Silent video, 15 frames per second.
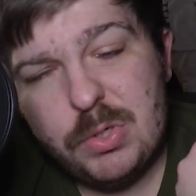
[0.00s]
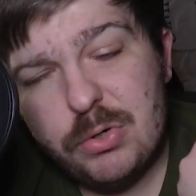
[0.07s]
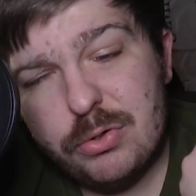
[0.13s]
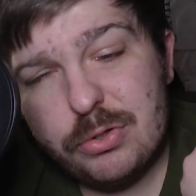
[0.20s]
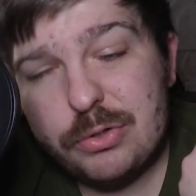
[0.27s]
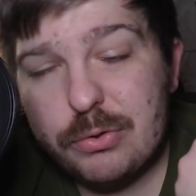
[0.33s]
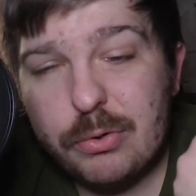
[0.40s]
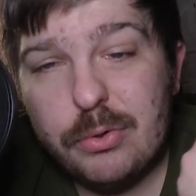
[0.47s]

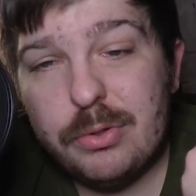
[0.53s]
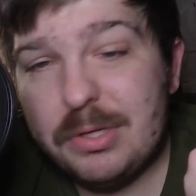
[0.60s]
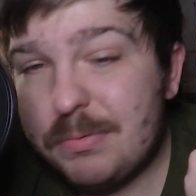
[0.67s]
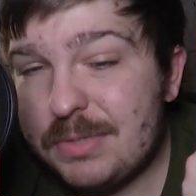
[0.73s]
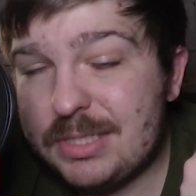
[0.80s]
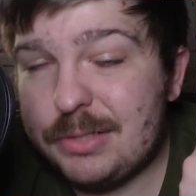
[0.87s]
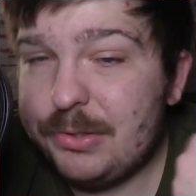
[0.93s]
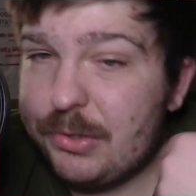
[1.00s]
yours truly
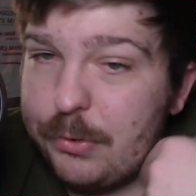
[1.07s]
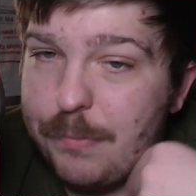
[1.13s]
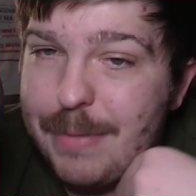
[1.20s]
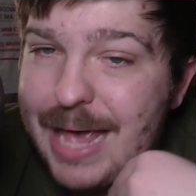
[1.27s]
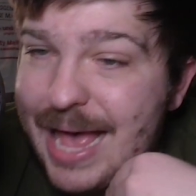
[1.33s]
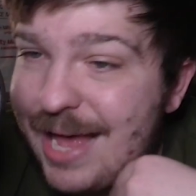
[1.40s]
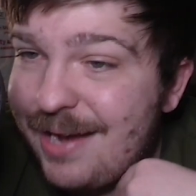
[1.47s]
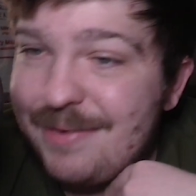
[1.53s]
was a little
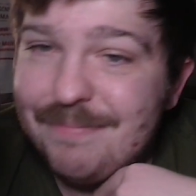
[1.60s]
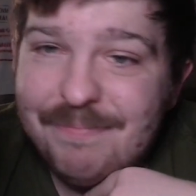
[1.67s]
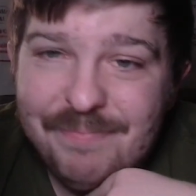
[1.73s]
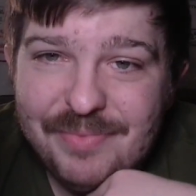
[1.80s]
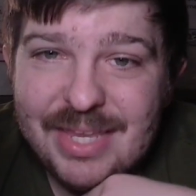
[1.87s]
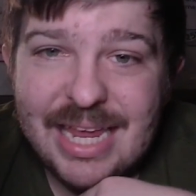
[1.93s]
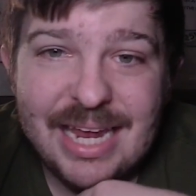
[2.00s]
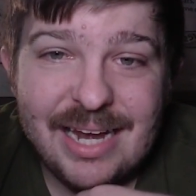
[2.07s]
mad
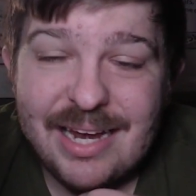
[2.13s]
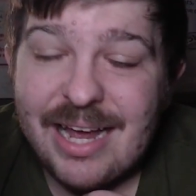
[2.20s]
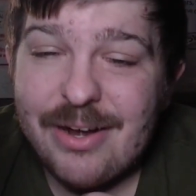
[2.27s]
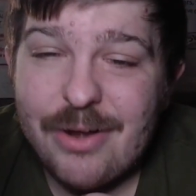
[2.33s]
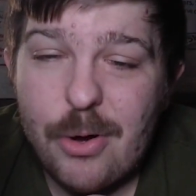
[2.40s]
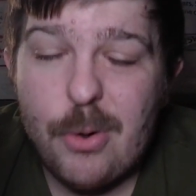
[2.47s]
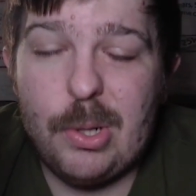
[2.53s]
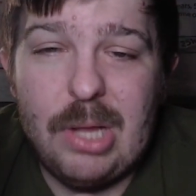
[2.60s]
and
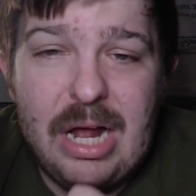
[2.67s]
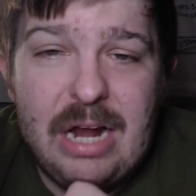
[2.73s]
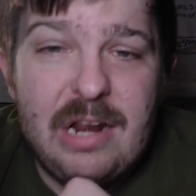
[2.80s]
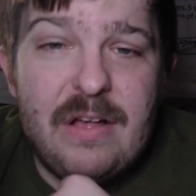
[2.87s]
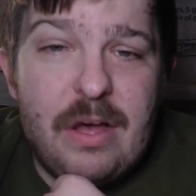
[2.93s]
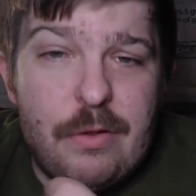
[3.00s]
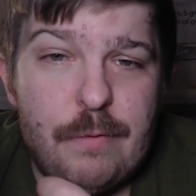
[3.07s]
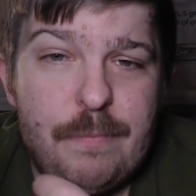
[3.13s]
I know a
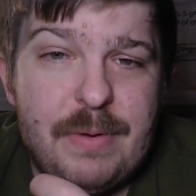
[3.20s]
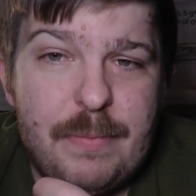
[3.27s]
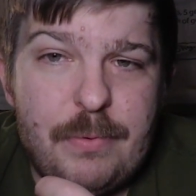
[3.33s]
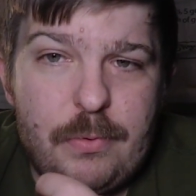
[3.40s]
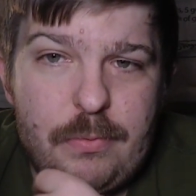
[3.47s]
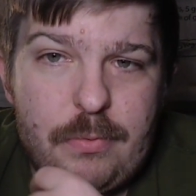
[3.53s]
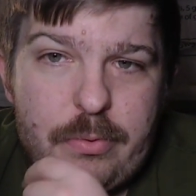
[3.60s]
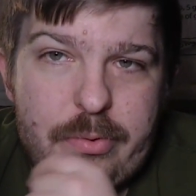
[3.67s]
lot of other
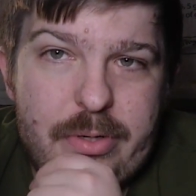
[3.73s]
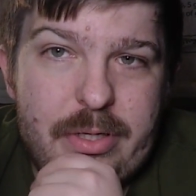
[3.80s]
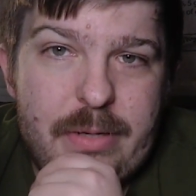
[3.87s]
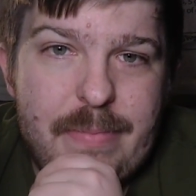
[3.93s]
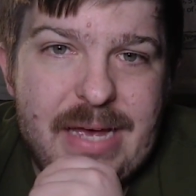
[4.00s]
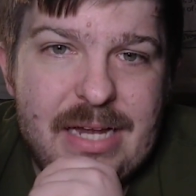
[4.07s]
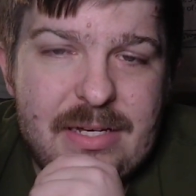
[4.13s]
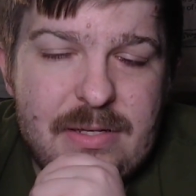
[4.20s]
people were
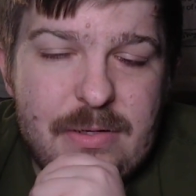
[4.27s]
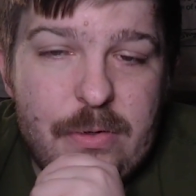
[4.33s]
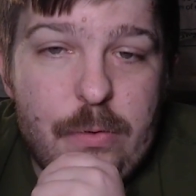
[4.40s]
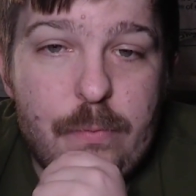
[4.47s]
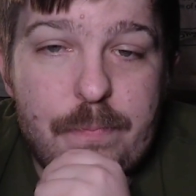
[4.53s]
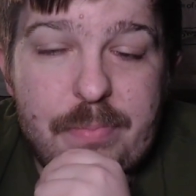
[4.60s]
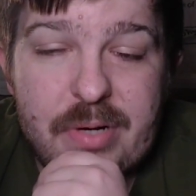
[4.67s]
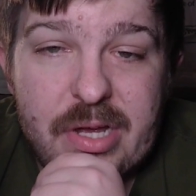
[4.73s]
really mad
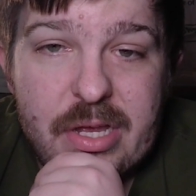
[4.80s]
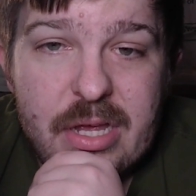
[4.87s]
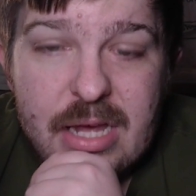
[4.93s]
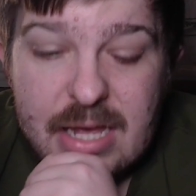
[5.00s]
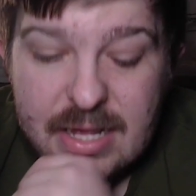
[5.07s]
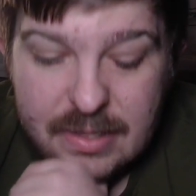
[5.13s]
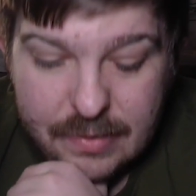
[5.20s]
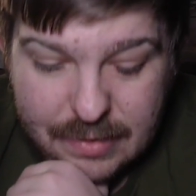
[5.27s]
too. But
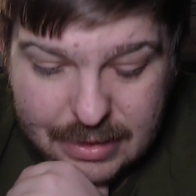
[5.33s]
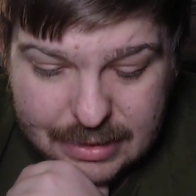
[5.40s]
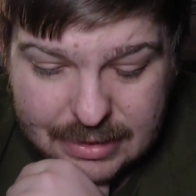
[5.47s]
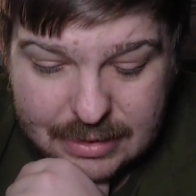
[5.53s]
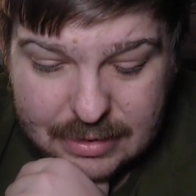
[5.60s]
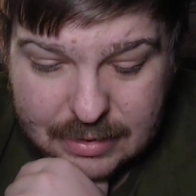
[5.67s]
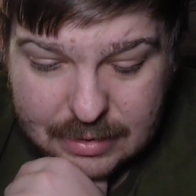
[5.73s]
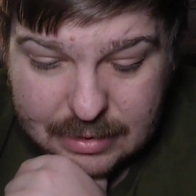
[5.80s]

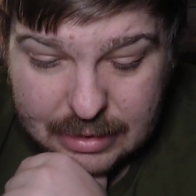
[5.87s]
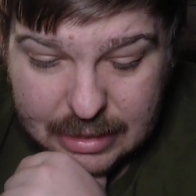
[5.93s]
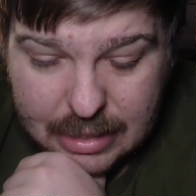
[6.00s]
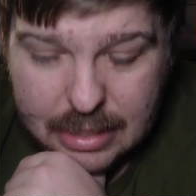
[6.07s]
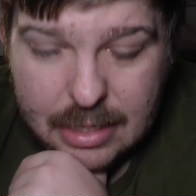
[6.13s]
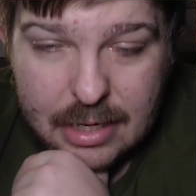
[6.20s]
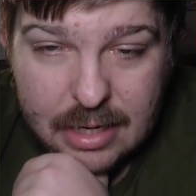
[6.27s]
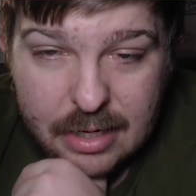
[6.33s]
this is,
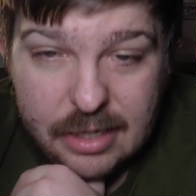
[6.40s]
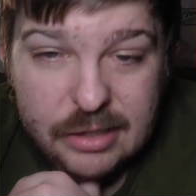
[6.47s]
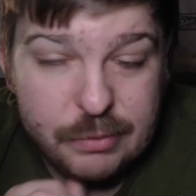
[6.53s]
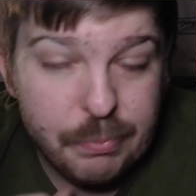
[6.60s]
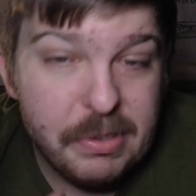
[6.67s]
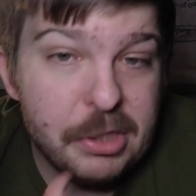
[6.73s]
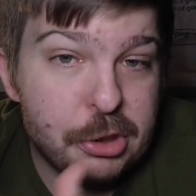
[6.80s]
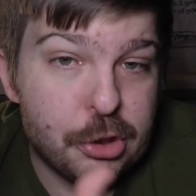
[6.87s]

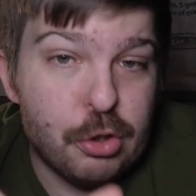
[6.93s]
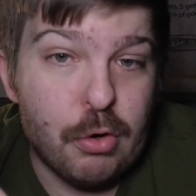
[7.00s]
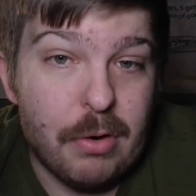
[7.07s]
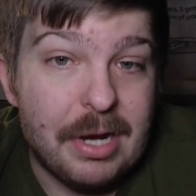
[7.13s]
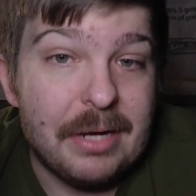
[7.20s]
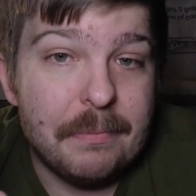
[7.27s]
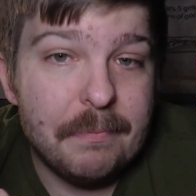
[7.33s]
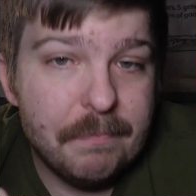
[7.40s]
it's
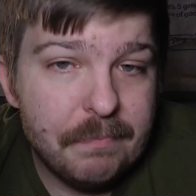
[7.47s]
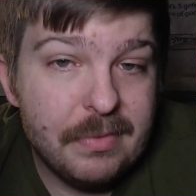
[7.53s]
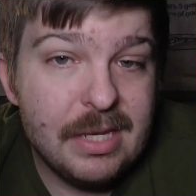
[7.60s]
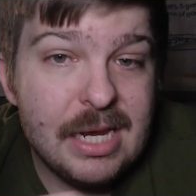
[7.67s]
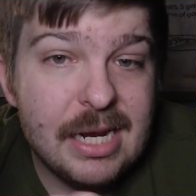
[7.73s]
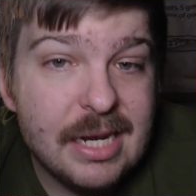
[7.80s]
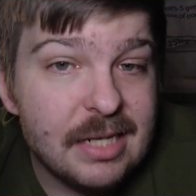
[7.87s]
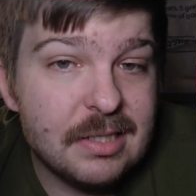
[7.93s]
reassuring.
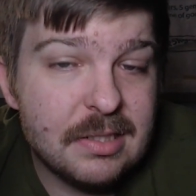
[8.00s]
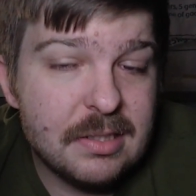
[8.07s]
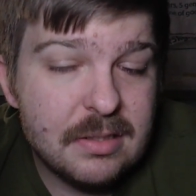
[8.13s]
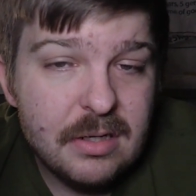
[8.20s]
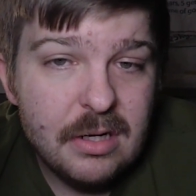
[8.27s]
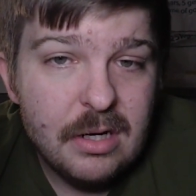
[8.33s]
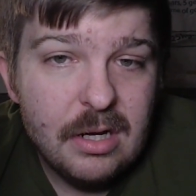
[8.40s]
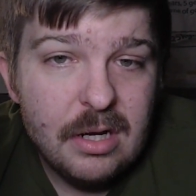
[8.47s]
It
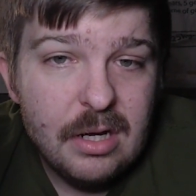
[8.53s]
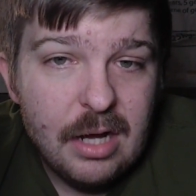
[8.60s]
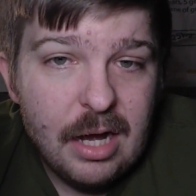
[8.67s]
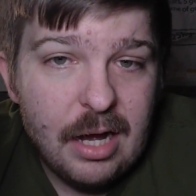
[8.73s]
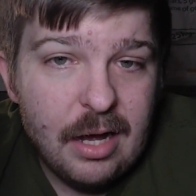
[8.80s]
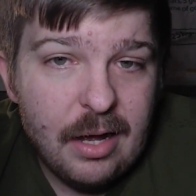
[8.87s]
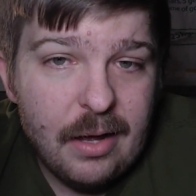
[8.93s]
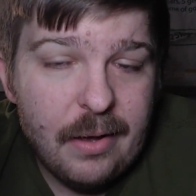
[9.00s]
is.
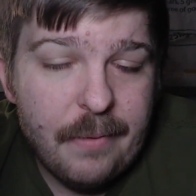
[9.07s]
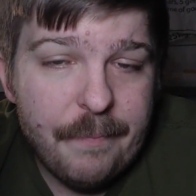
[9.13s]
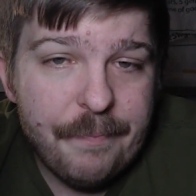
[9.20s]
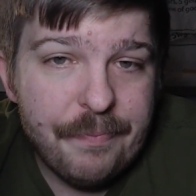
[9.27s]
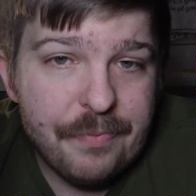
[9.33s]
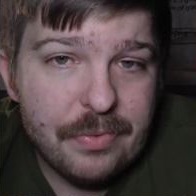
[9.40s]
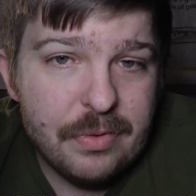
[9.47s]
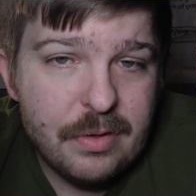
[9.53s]

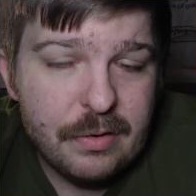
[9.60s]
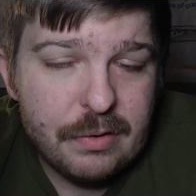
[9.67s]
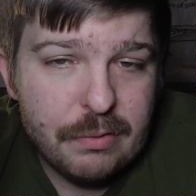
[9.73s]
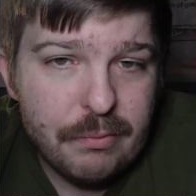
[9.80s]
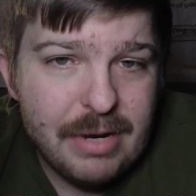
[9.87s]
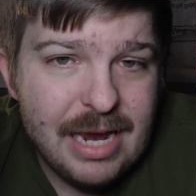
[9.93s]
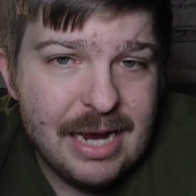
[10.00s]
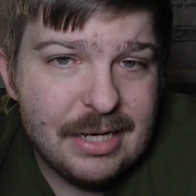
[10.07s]
Um, the
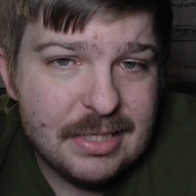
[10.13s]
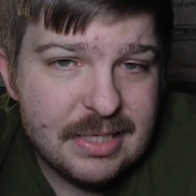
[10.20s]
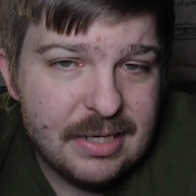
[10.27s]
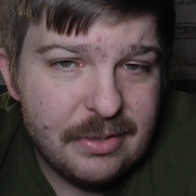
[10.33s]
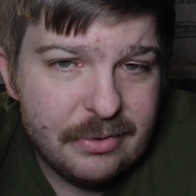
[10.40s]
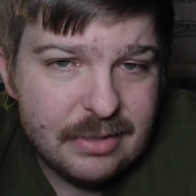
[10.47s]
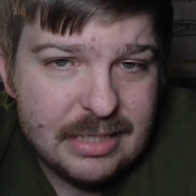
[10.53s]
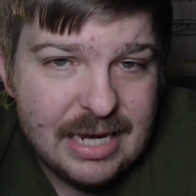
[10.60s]
3.8
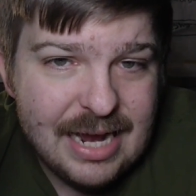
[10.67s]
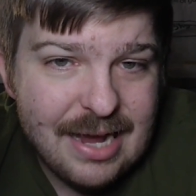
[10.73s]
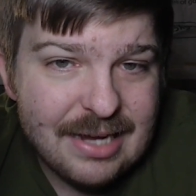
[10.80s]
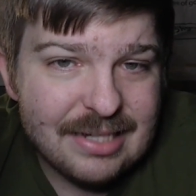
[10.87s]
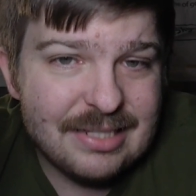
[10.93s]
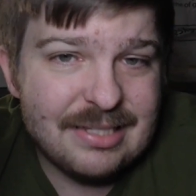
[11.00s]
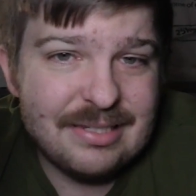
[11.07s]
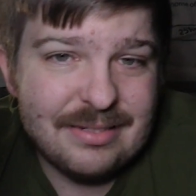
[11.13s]
sales
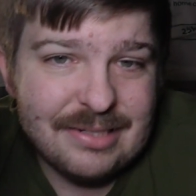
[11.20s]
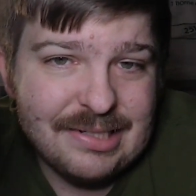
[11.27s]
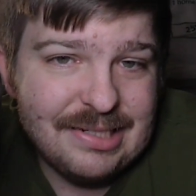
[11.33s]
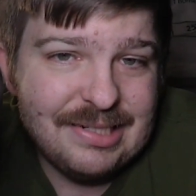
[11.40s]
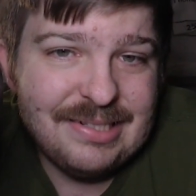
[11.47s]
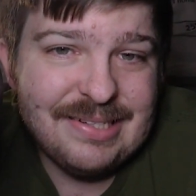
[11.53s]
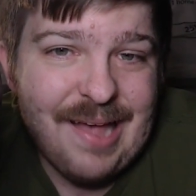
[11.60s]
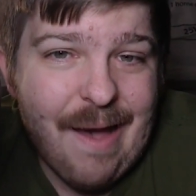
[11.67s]
tax
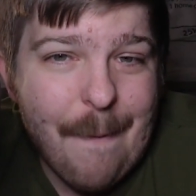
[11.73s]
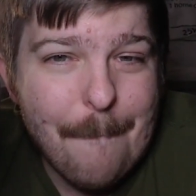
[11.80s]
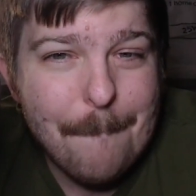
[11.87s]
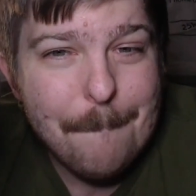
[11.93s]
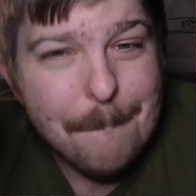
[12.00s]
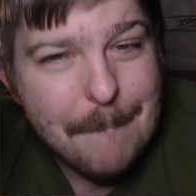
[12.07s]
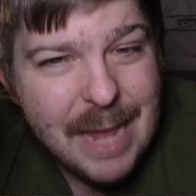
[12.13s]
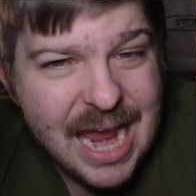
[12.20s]

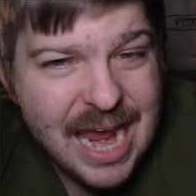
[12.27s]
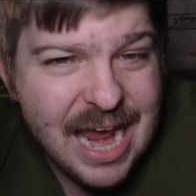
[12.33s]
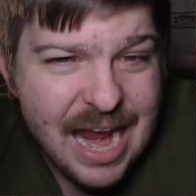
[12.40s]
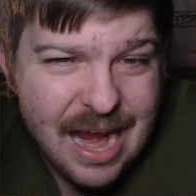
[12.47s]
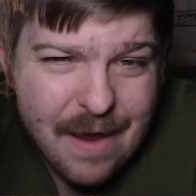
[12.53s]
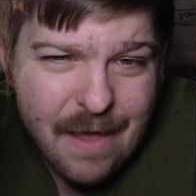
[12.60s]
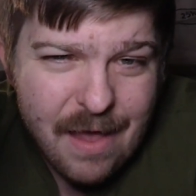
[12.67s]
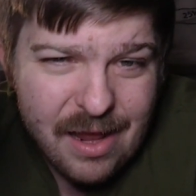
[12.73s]

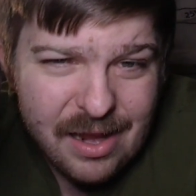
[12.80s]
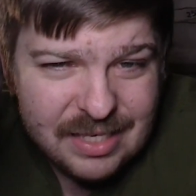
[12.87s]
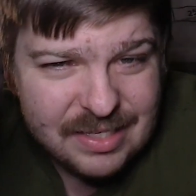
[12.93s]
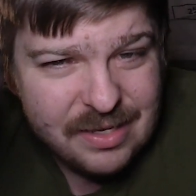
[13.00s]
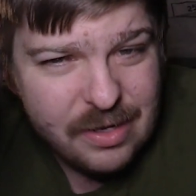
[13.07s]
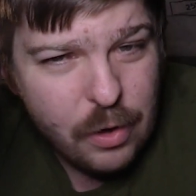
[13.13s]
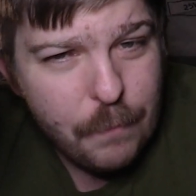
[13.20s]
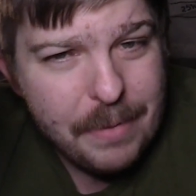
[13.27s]
may
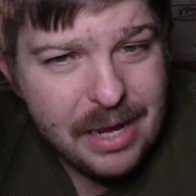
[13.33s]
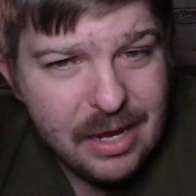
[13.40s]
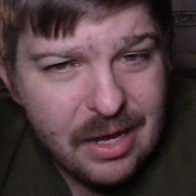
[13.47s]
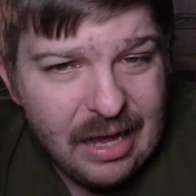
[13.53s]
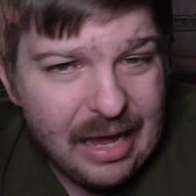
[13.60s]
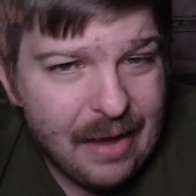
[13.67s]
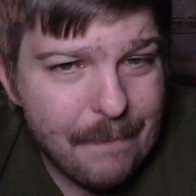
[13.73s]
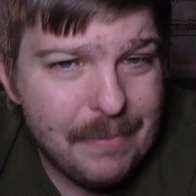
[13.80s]
still be
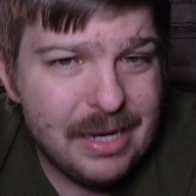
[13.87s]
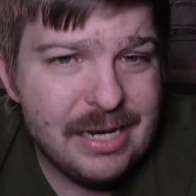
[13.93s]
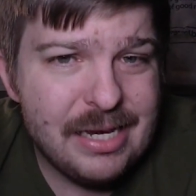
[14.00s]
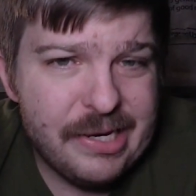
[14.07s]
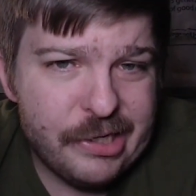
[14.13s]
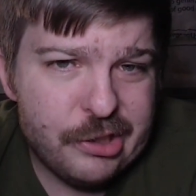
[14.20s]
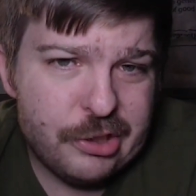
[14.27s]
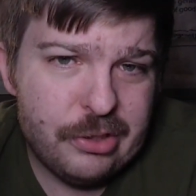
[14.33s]
a hot
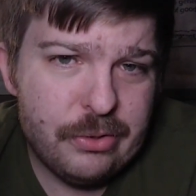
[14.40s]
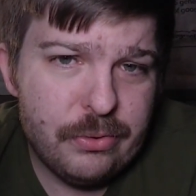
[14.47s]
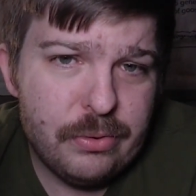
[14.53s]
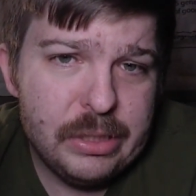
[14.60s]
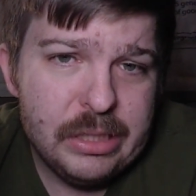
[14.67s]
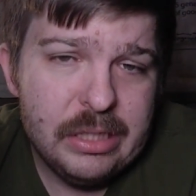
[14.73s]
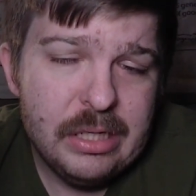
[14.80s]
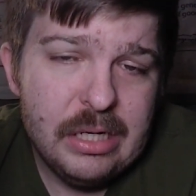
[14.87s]
button
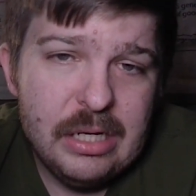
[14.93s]
issue.